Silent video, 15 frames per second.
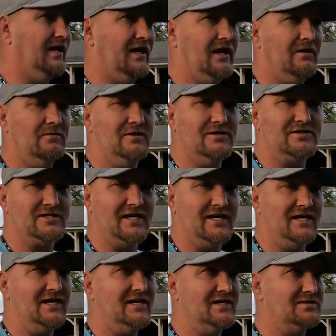And I will
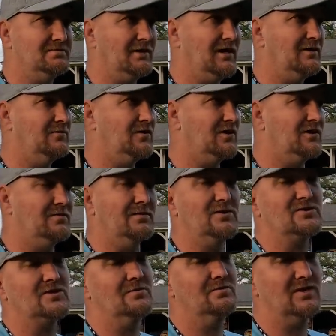say it's probably one of the
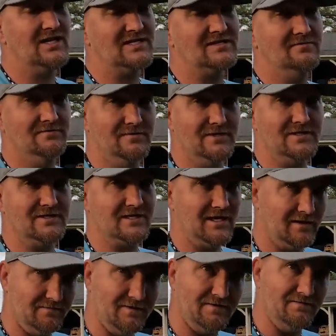most impressive ones
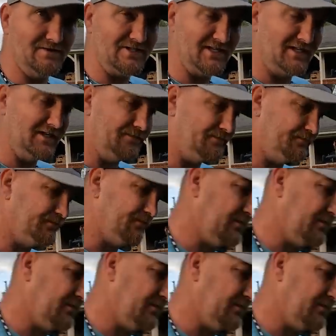that I've ever seen.